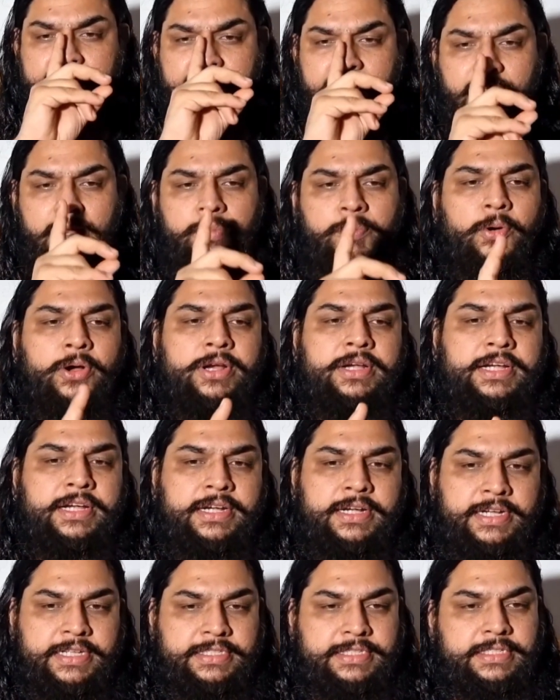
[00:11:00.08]

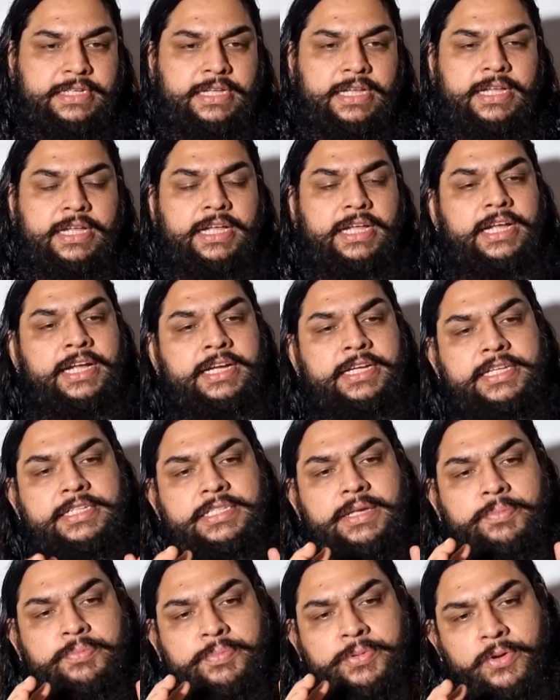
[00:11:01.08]
single-pointedness. It
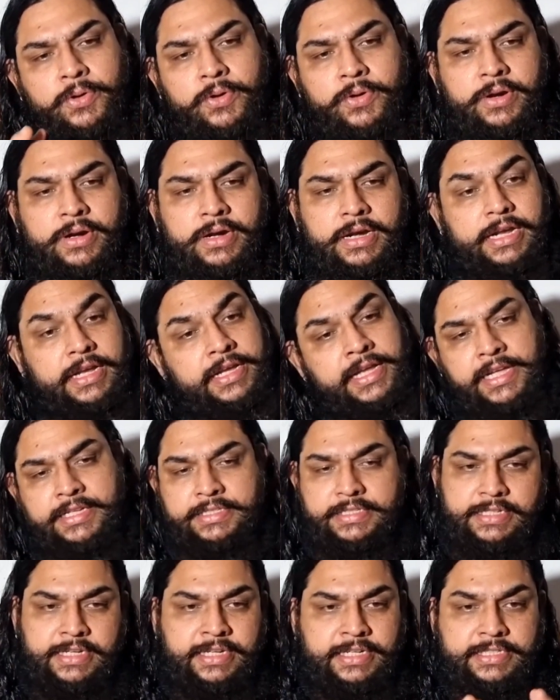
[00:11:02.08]
is a pure,
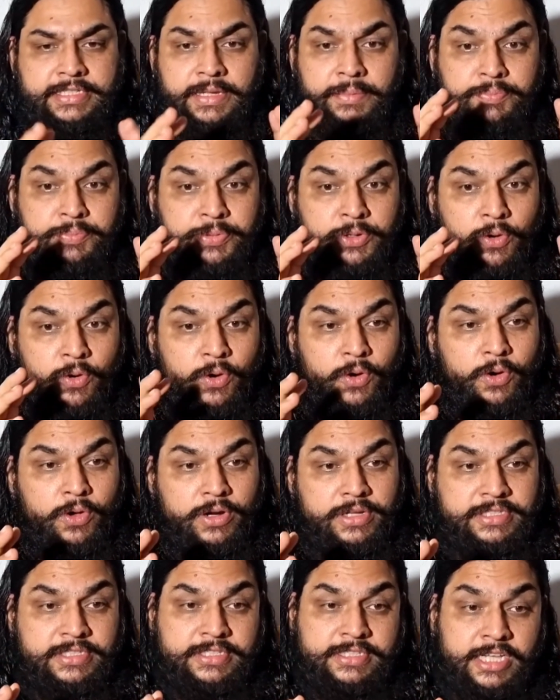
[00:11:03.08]
yes, it is a
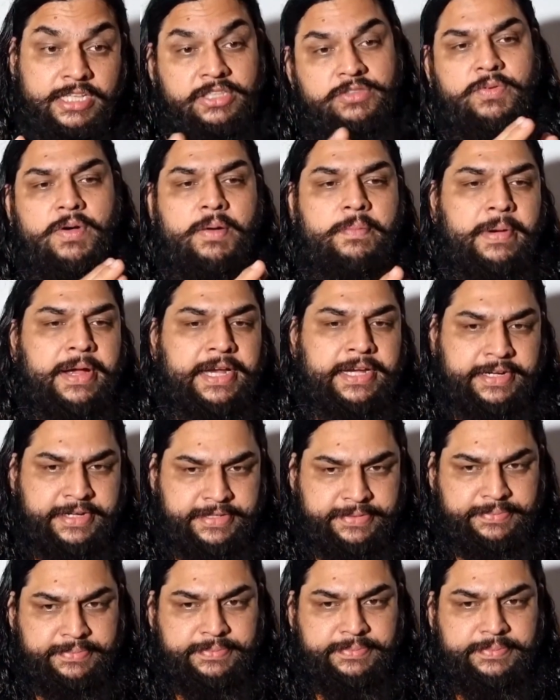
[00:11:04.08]
pure sattva mind.
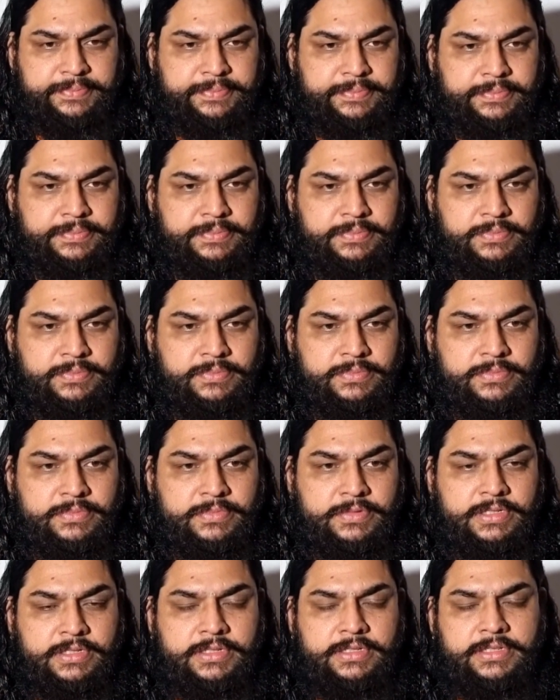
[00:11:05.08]

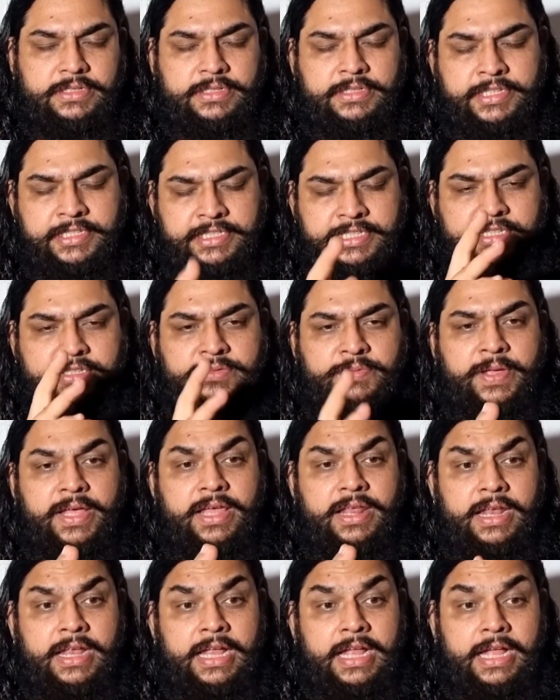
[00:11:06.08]
This is
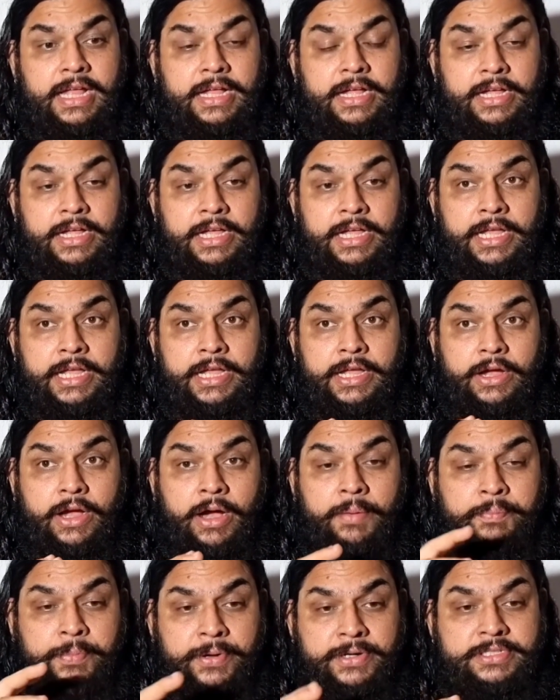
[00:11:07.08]
where
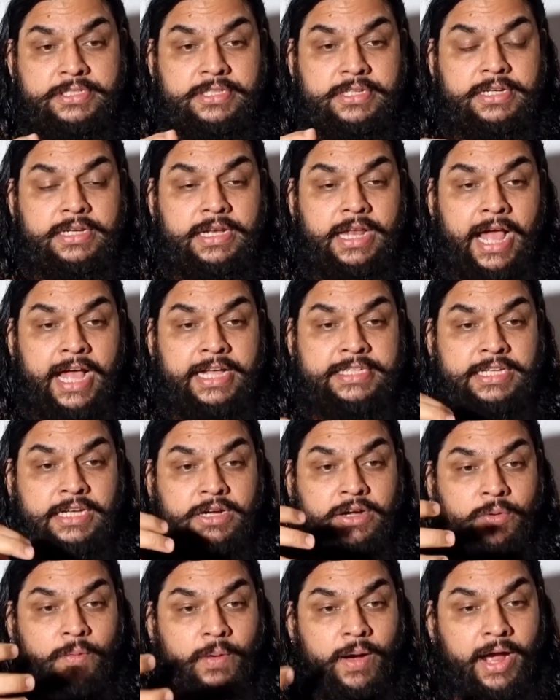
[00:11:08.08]
a person has
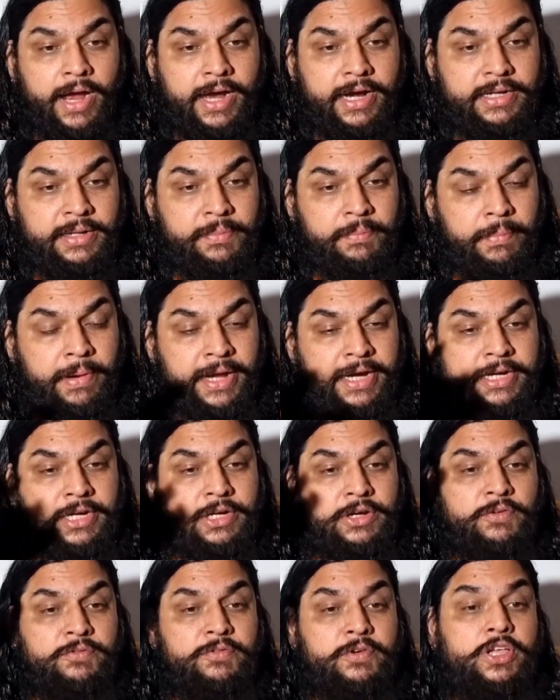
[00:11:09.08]
acquired the
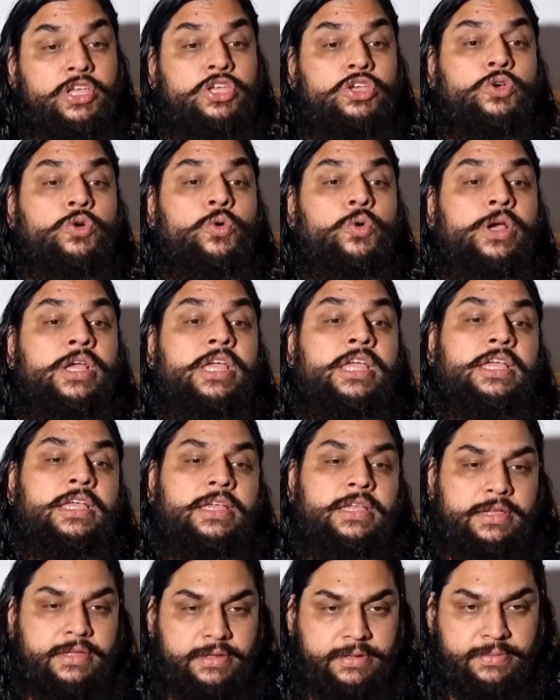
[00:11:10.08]
mind of a
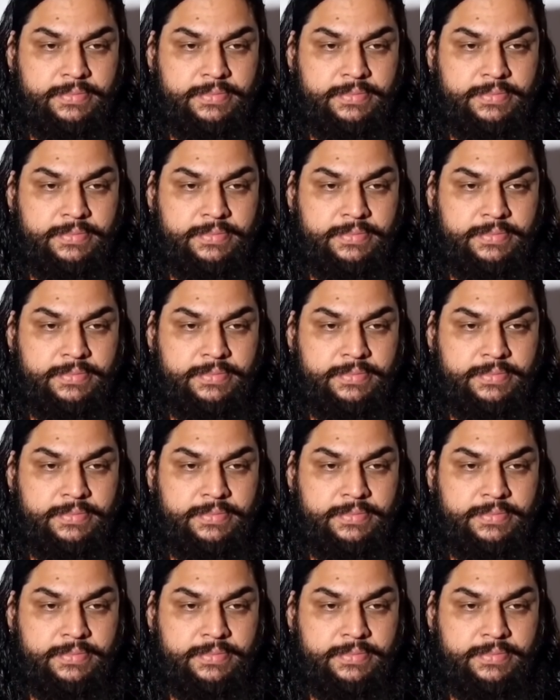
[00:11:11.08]
yogi.